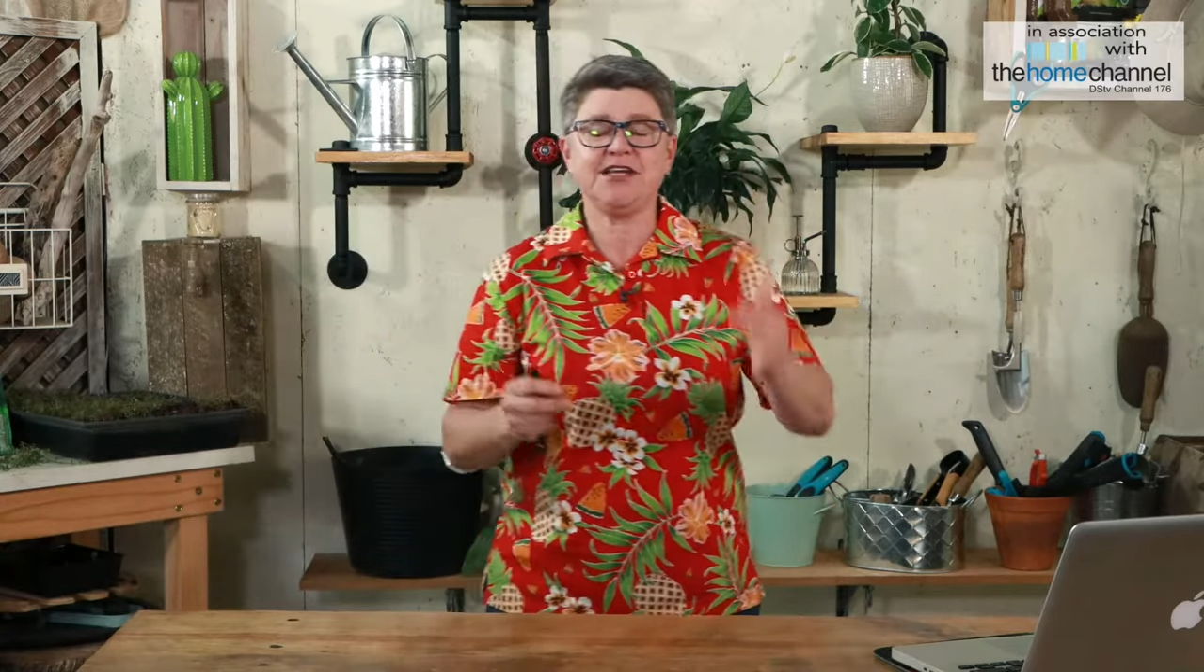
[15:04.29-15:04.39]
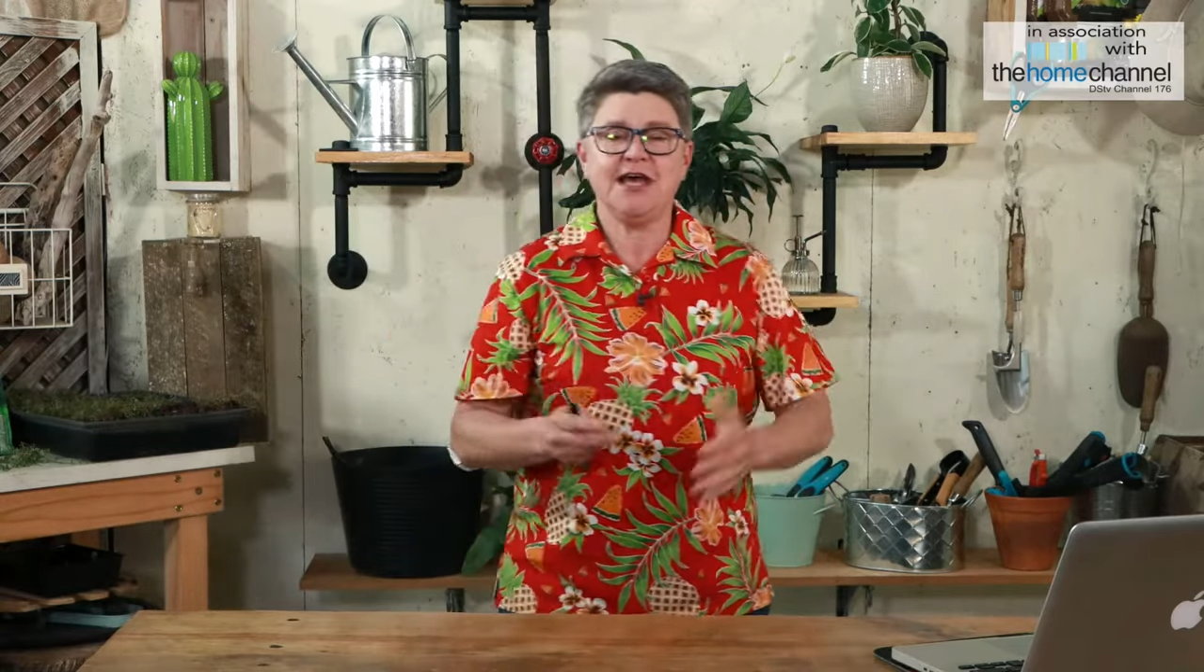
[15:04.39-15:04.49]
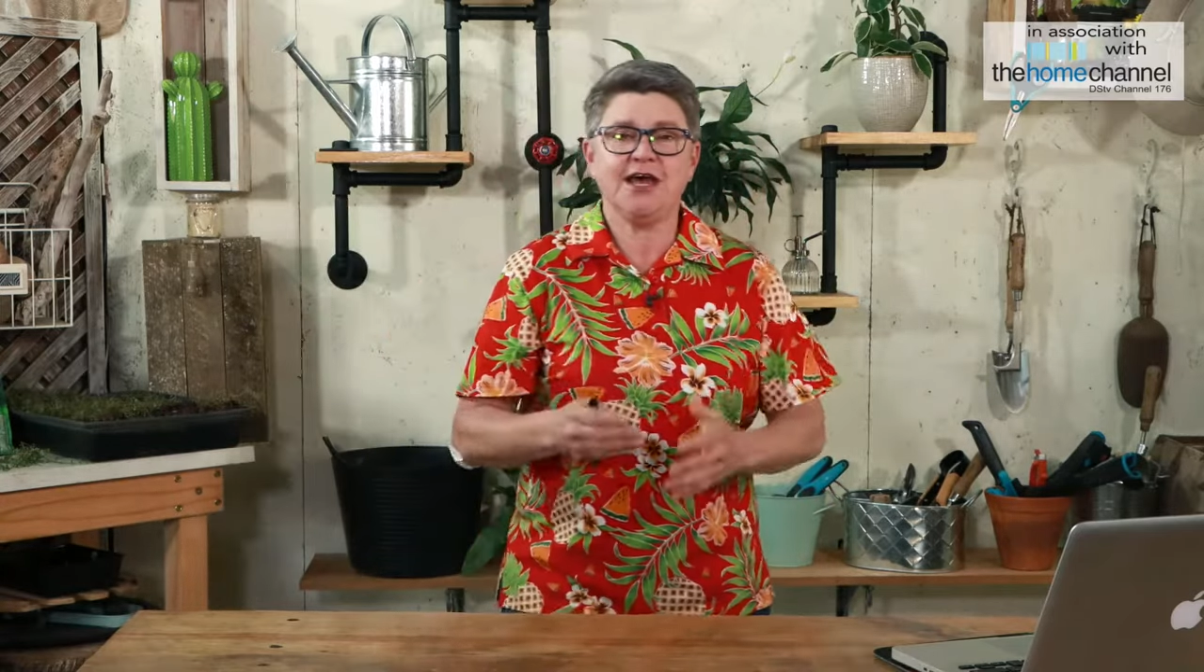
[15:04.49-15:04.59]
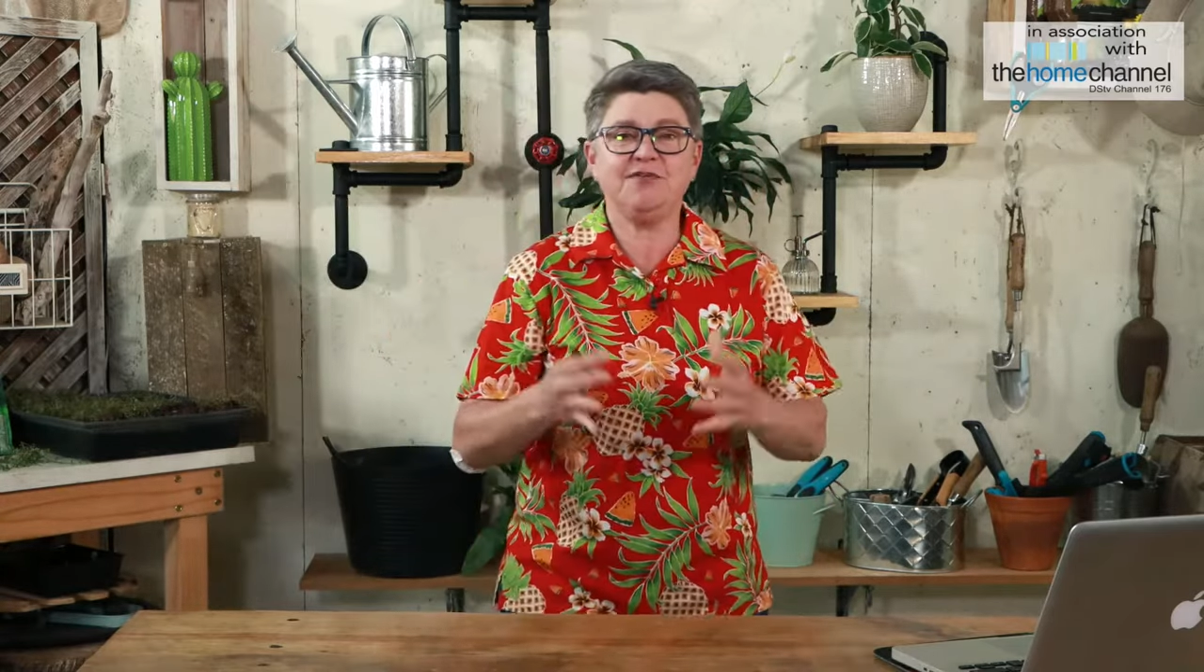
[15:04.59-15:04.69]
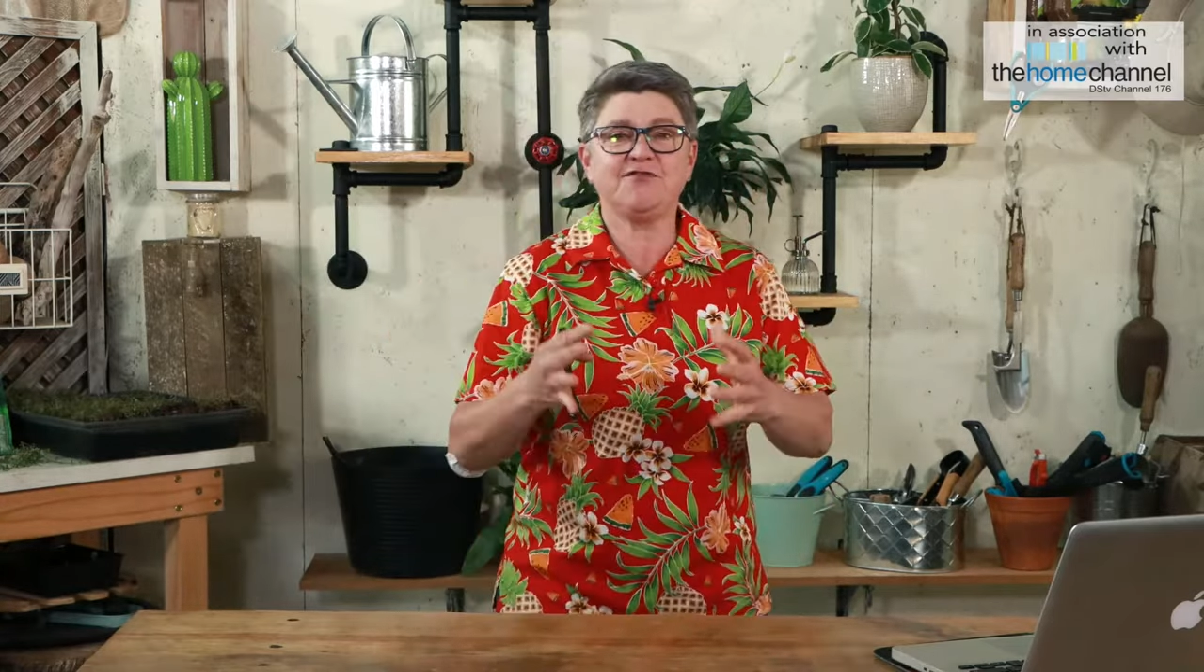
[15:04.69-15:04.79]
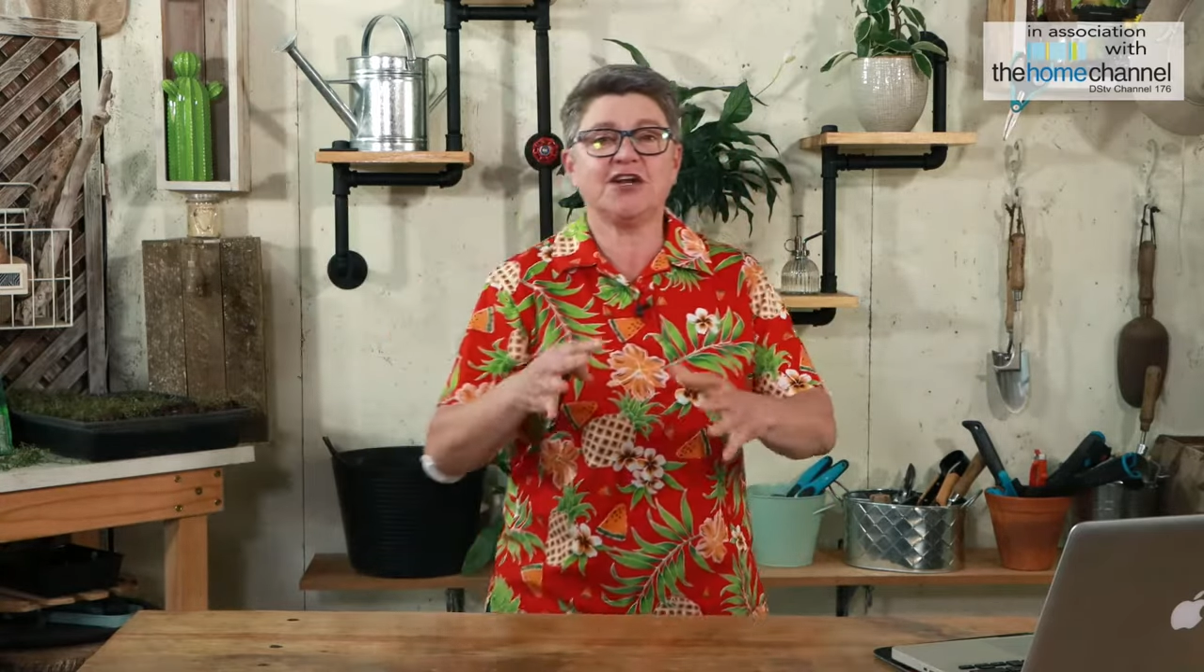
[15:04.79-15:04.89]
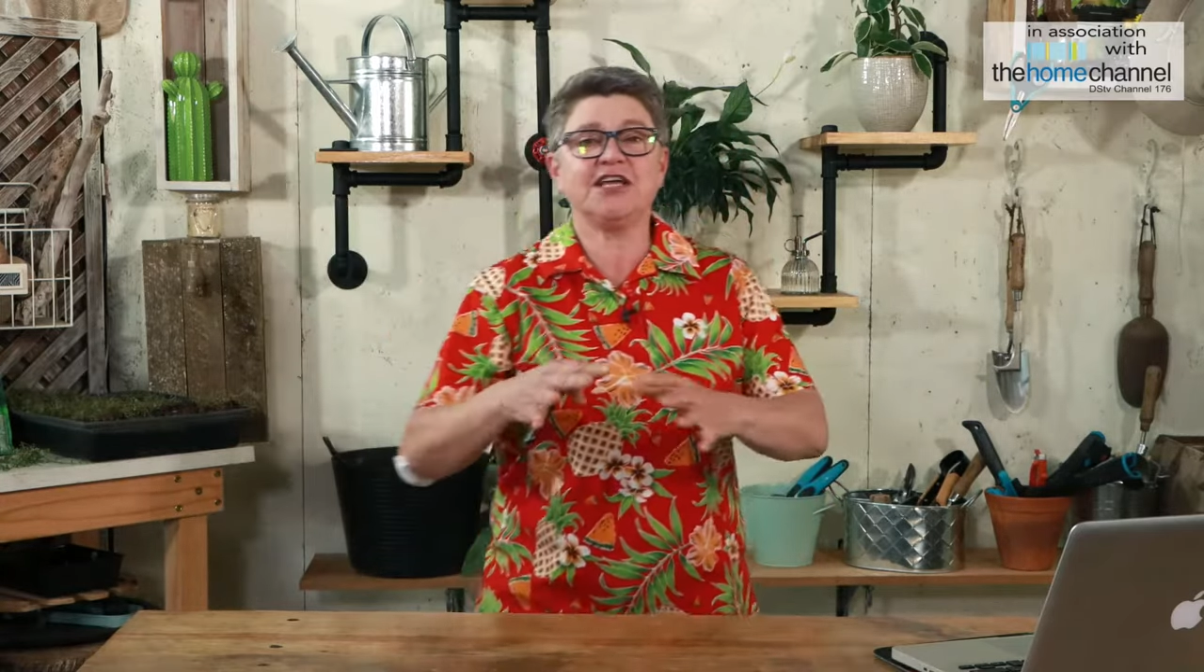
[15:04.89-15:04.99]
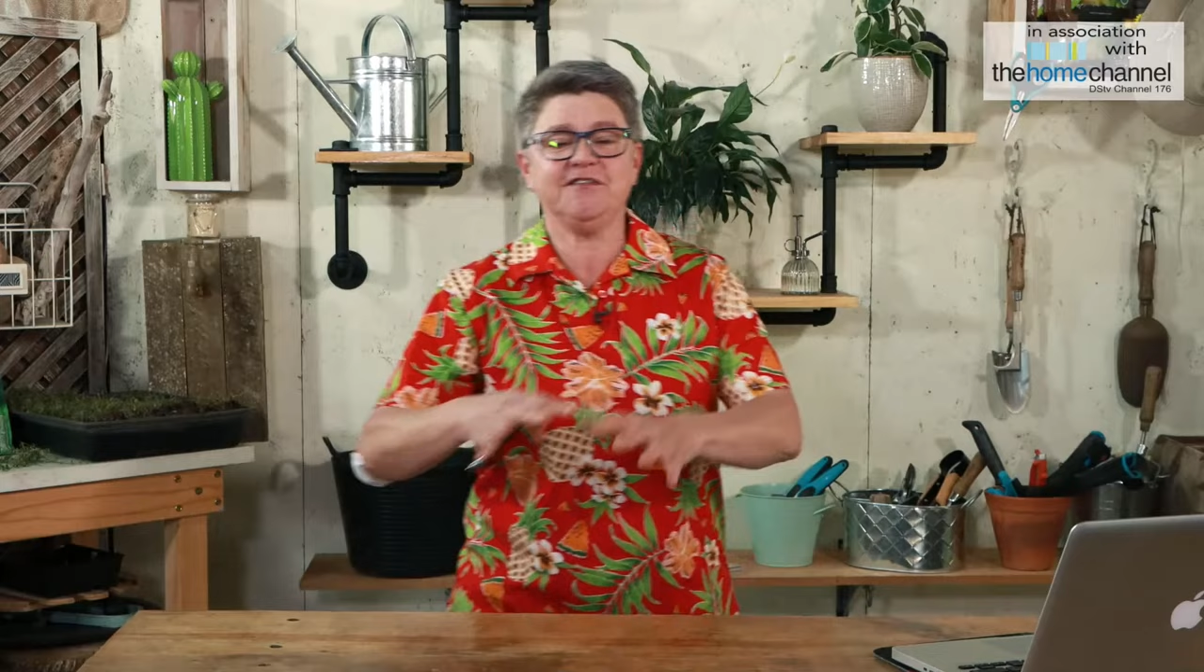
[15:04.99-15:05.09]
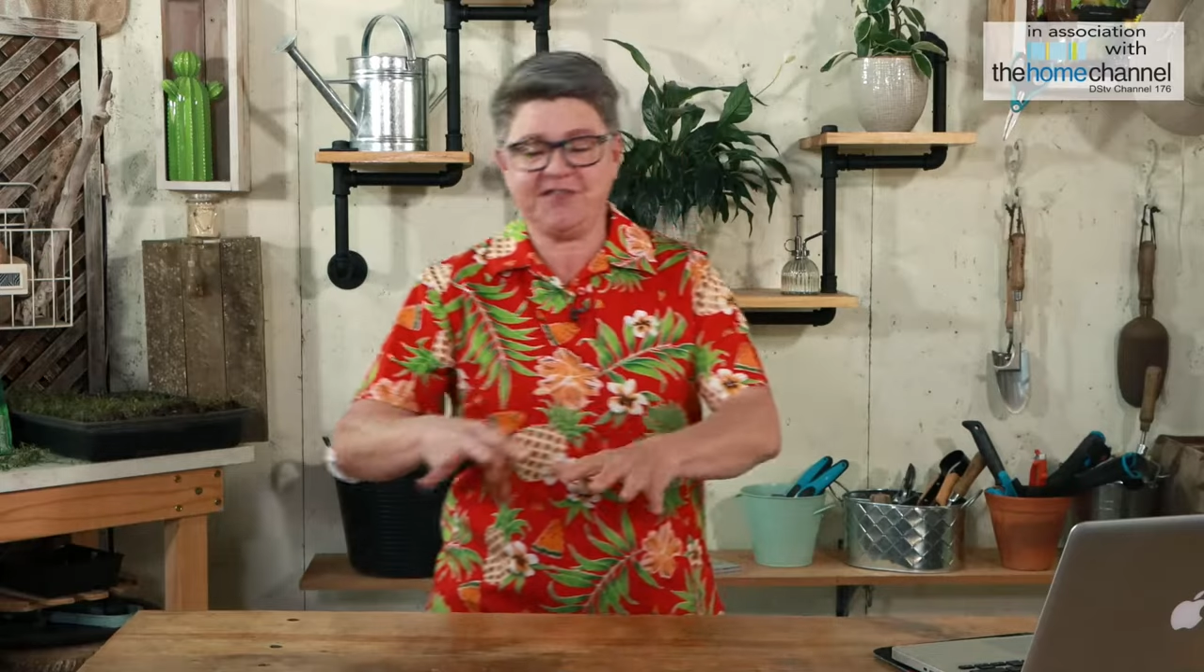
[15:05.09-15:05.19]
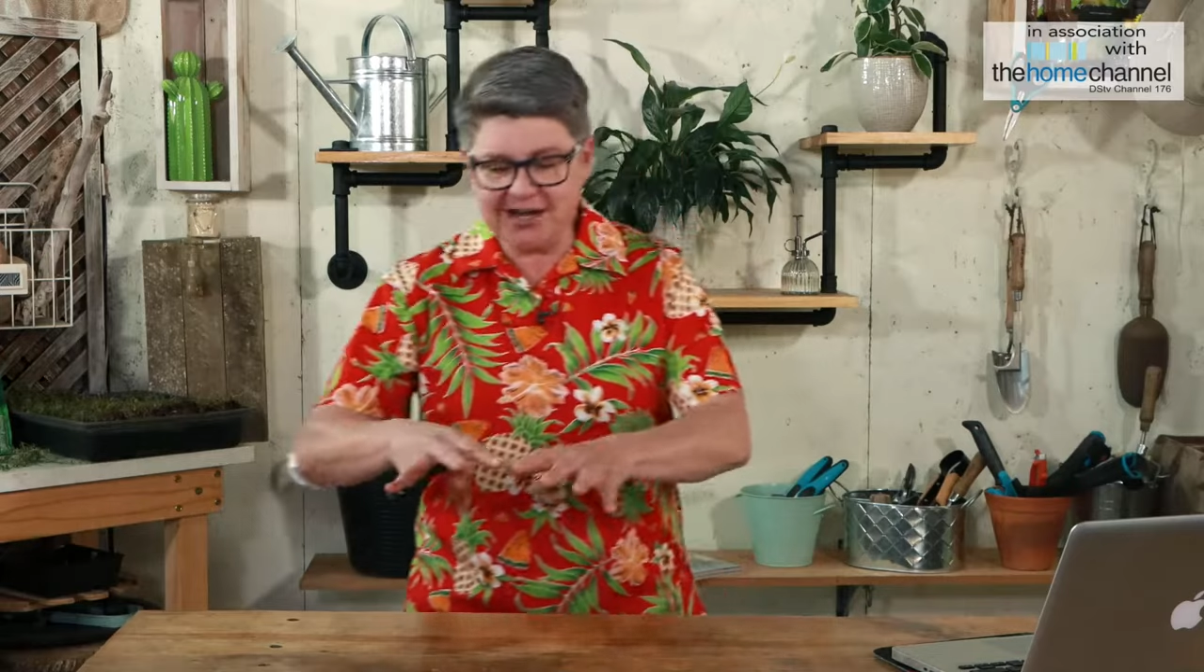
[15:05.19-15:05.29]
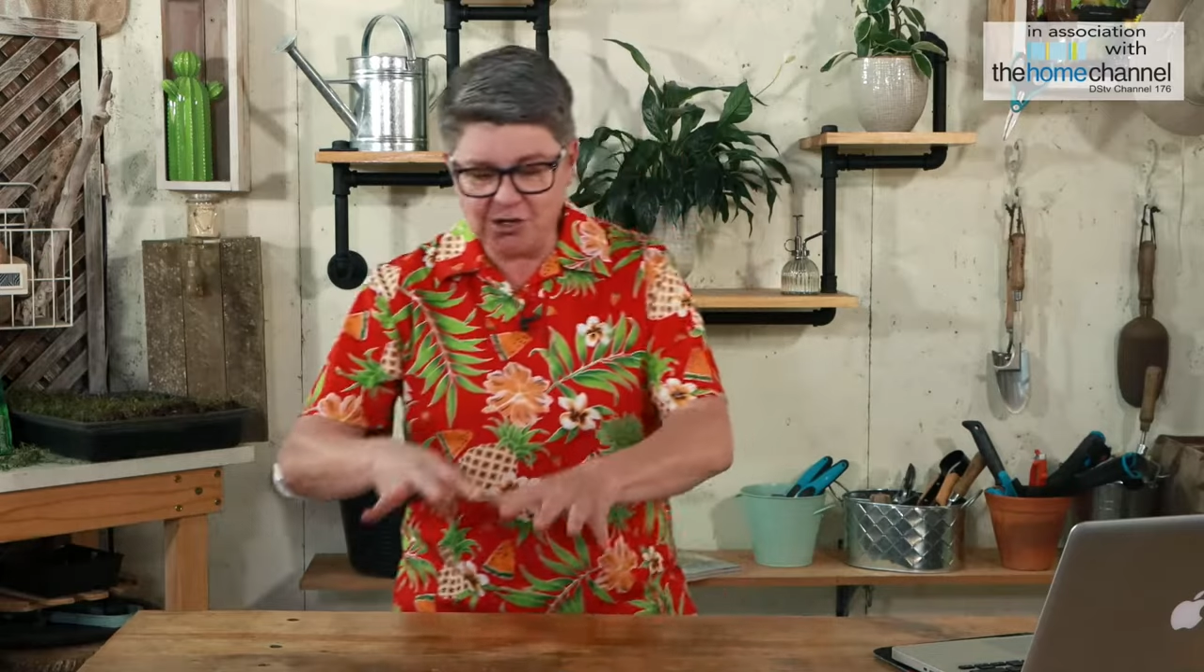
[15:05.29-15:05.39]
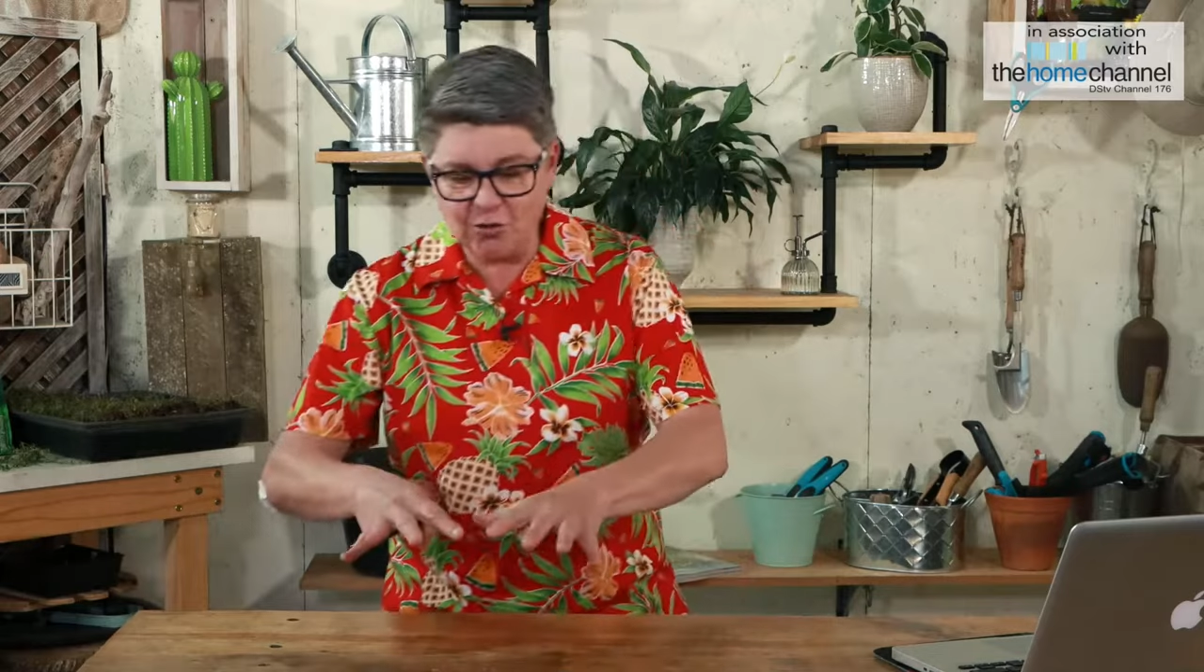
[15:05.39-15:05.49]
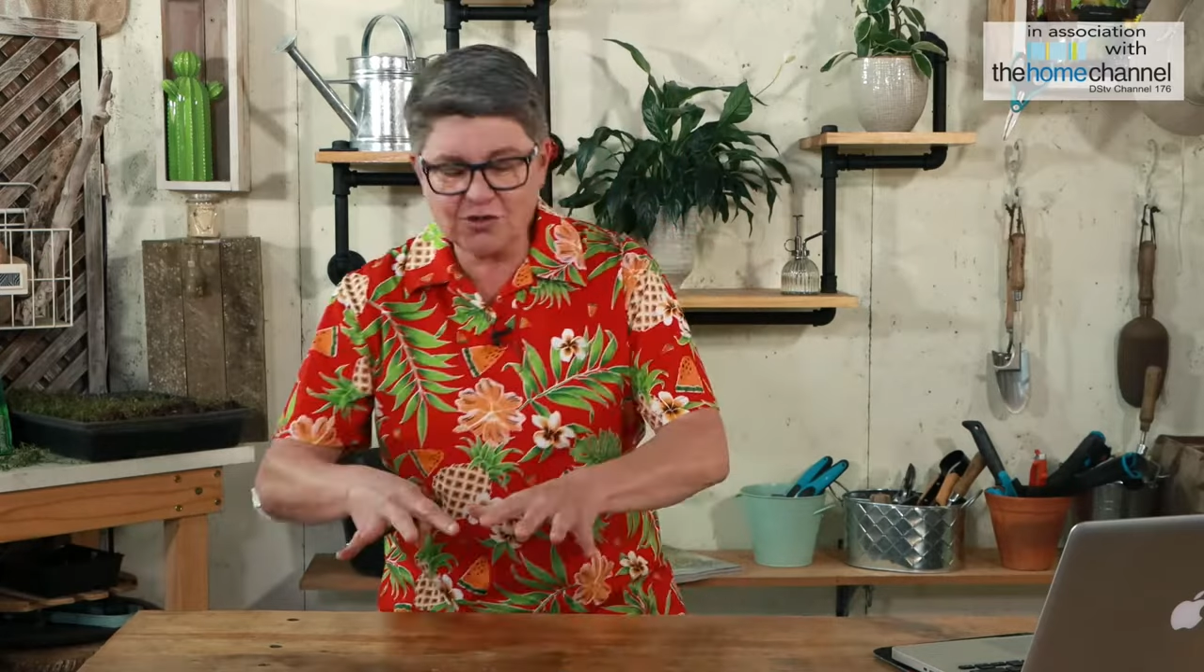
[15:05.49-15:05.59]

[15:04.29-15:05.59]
and we've got to give that lawn